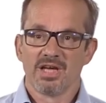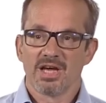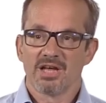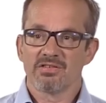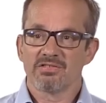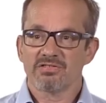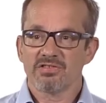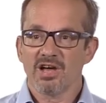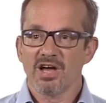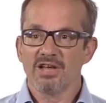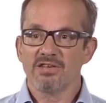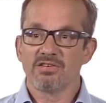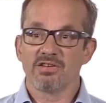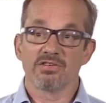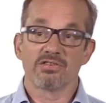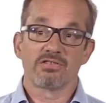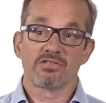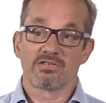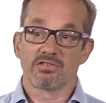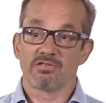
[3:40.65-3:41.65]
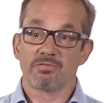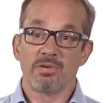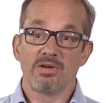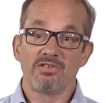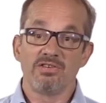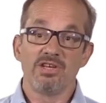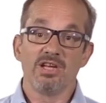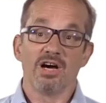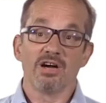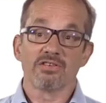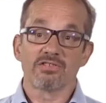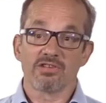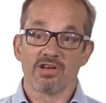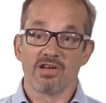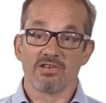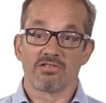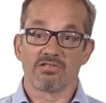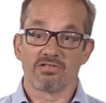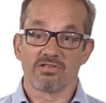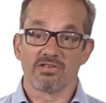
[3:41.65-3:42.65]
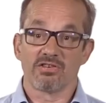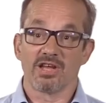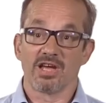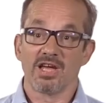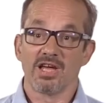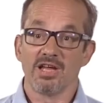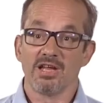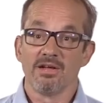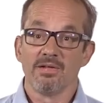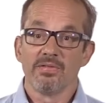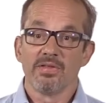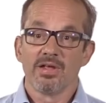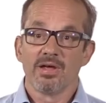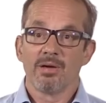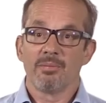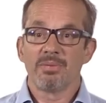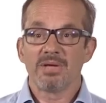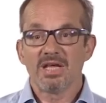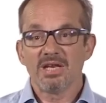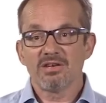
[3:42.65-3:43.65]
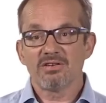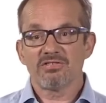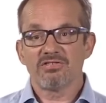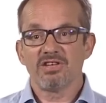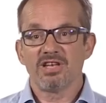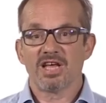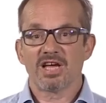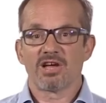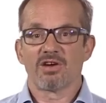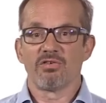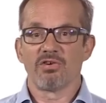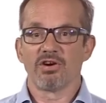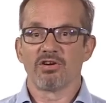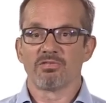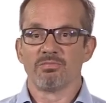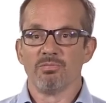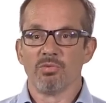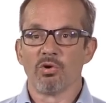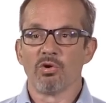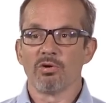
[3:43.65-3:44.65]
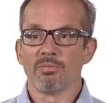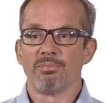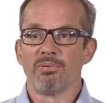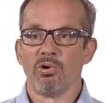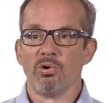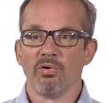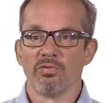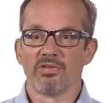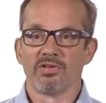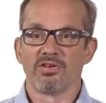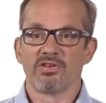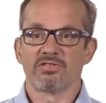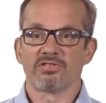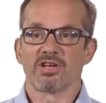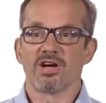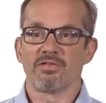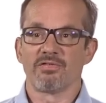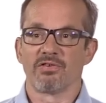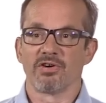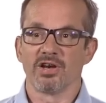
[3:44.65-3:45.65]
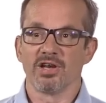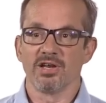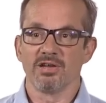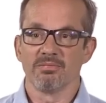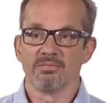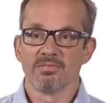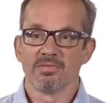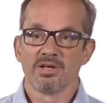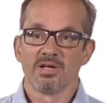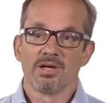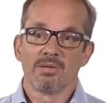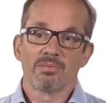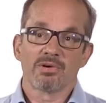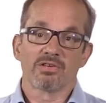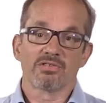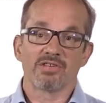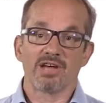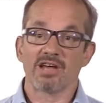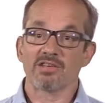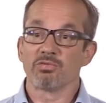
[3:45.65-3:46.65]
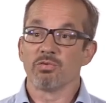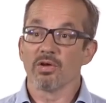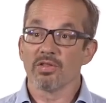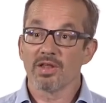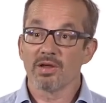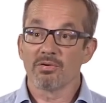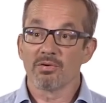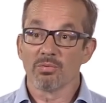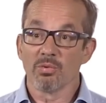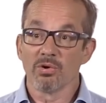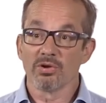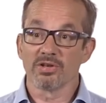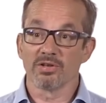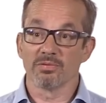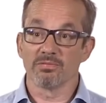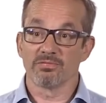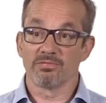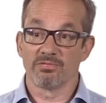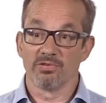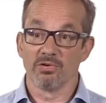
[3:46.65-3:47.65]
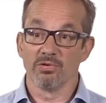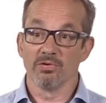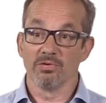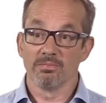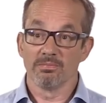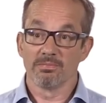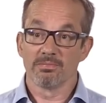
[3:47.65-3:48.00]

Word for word: And scientists, especially young scientists today, are beginning to see their career as more important than discovery because that's what they're rewarding it for.